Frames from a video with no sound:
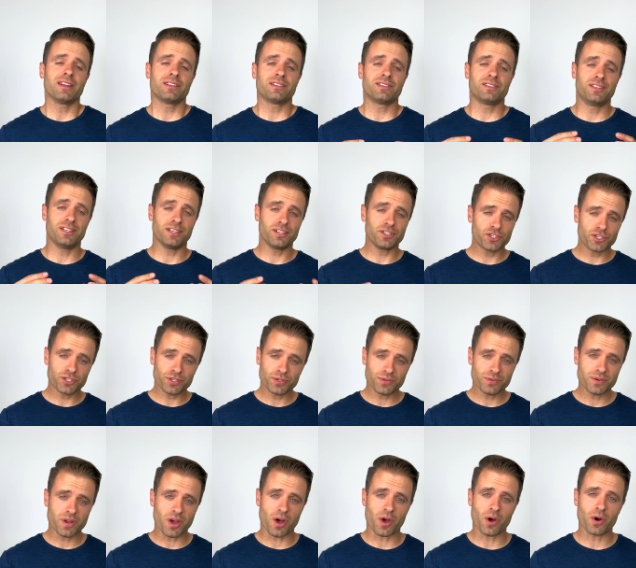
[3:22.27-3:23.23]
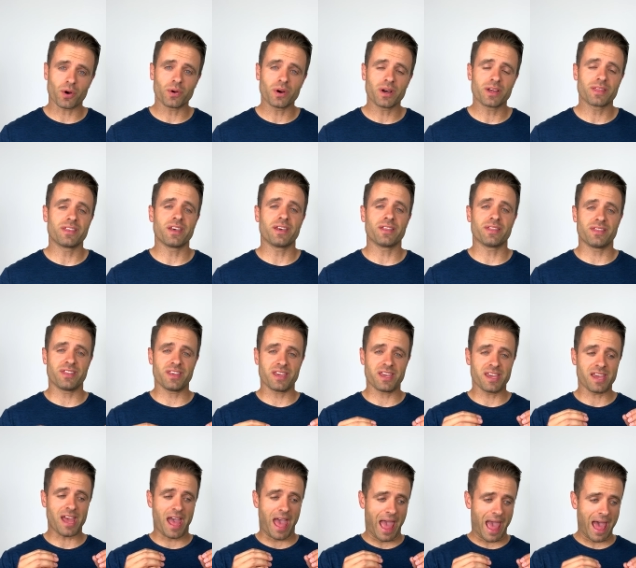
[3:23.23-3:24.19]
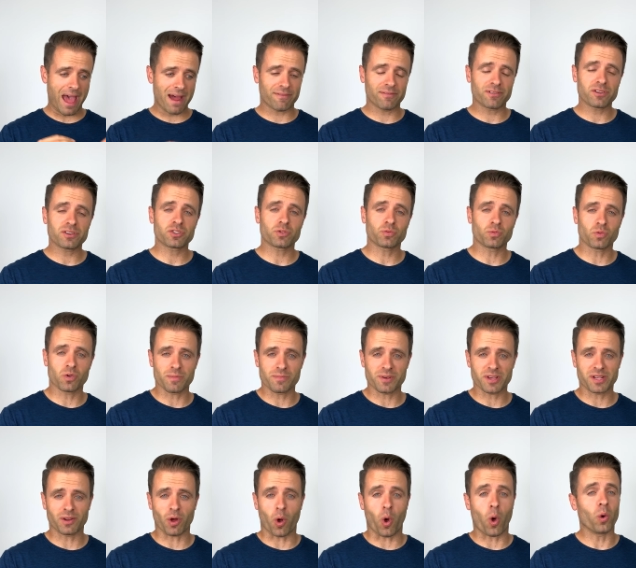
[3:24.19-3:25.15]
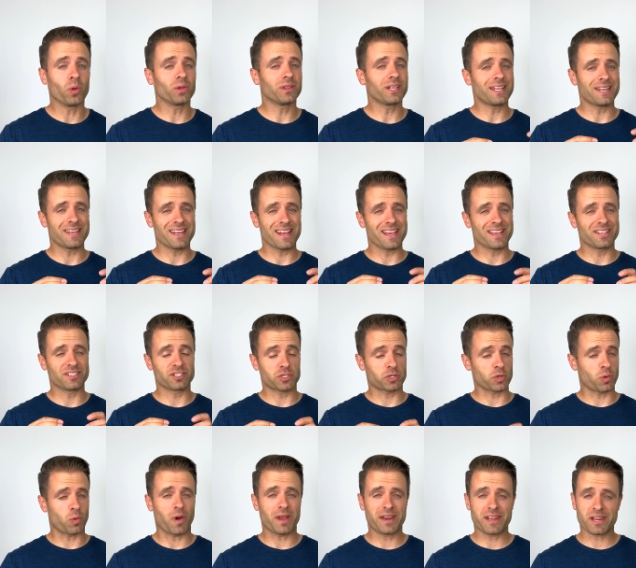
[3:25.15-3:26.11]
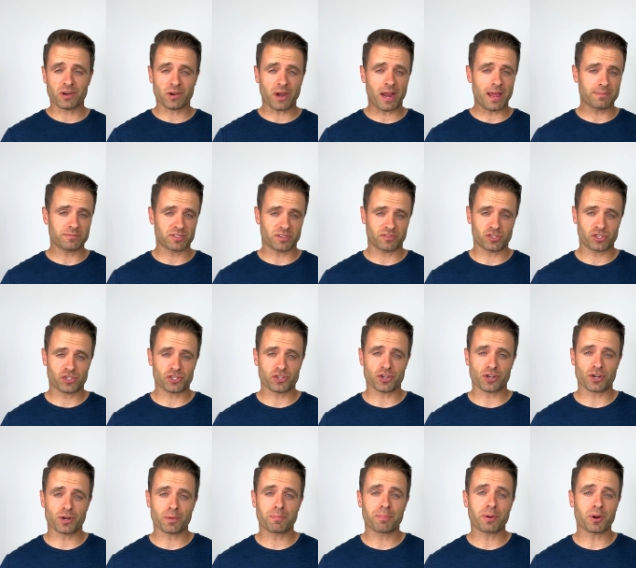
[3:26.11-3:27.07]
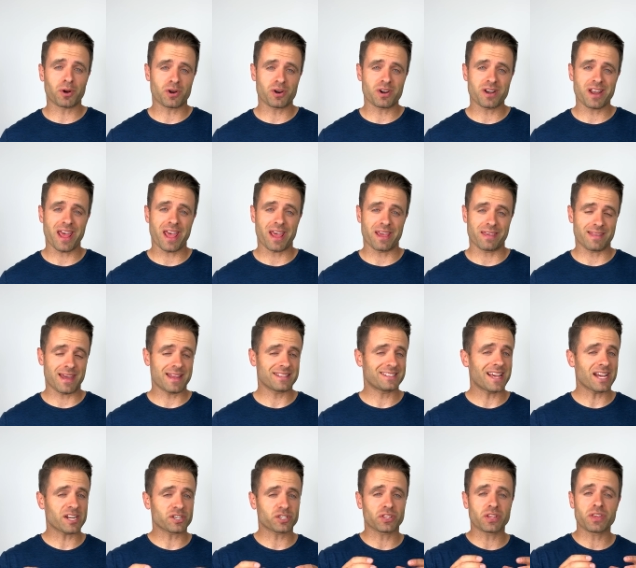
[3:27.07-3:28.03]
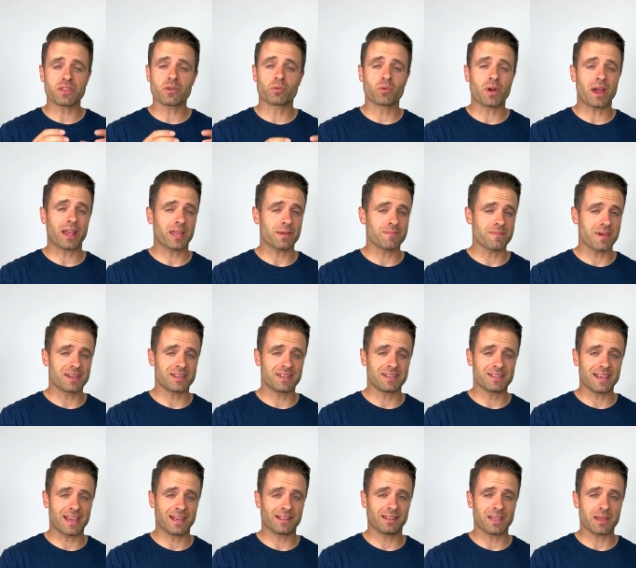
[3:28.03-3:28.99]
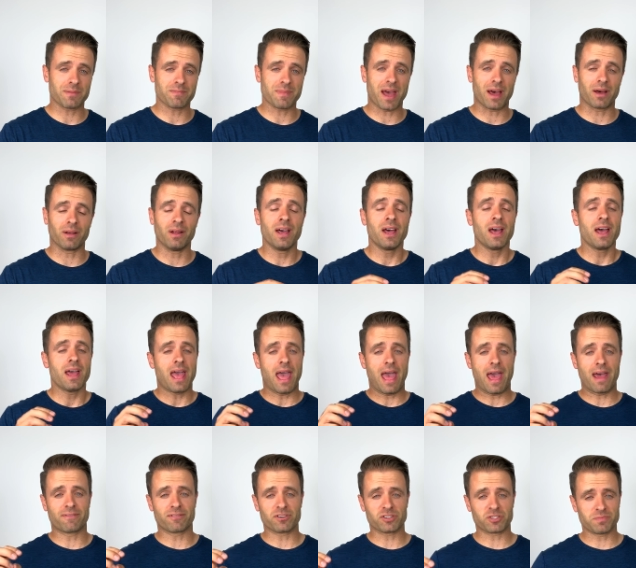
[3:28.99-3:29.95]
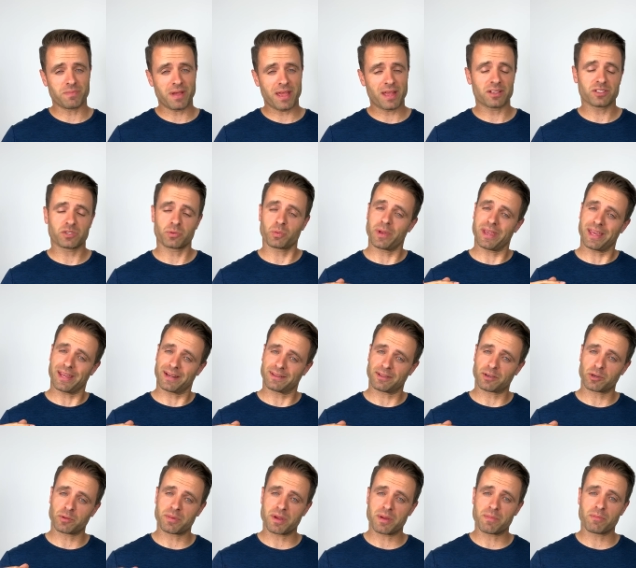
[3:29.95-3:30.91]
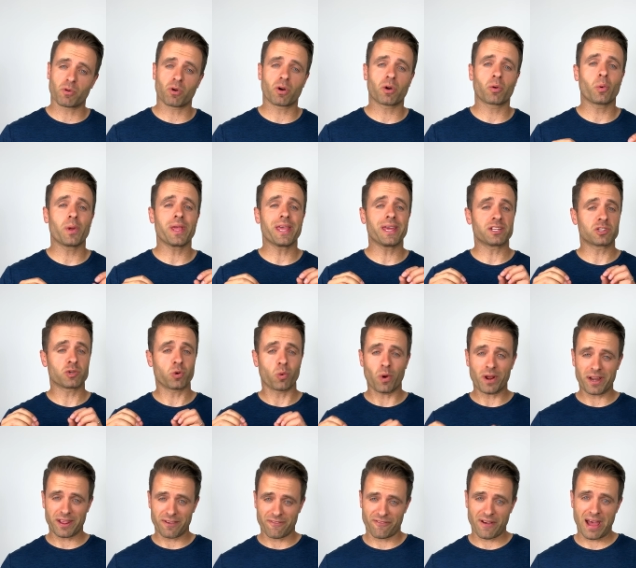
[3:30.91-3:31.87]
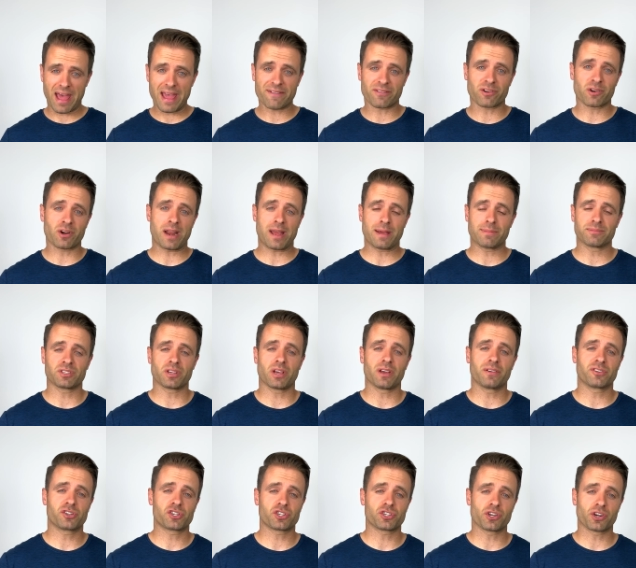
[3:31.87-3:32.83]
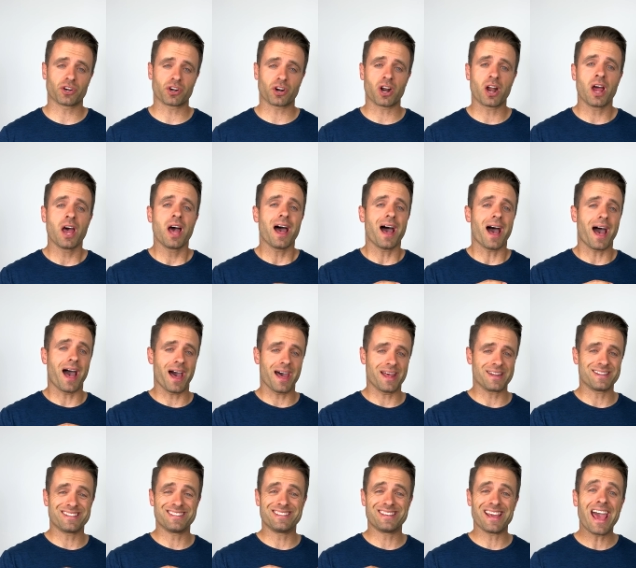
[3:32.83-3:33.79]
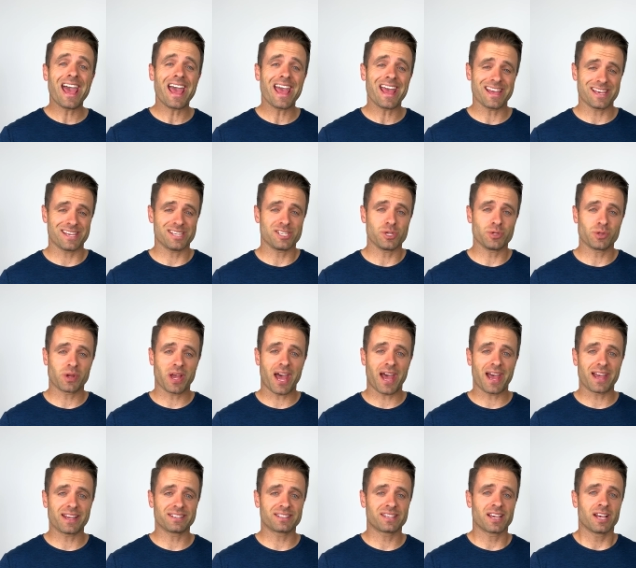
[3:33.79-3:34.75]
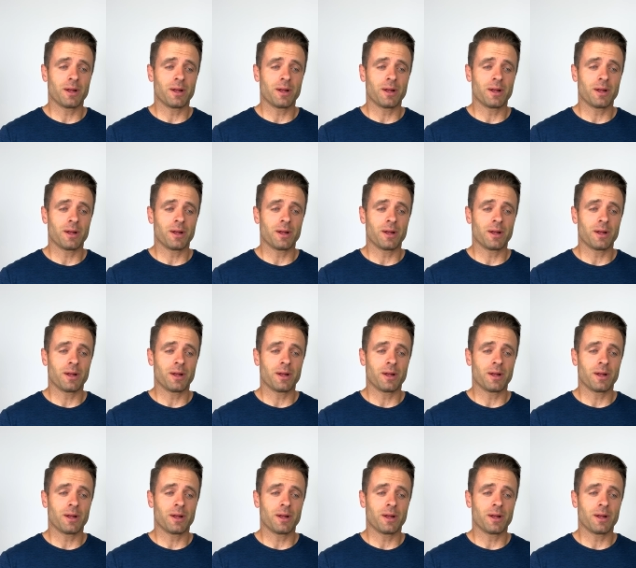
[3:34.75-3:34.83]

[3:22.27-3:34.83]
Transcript: Did you know that the average woman only needs 20 grams of sugar per day? That's actually the recommended daily amount. Average males, we get a little bit more. We get 25 grams of sugar a day, you guys.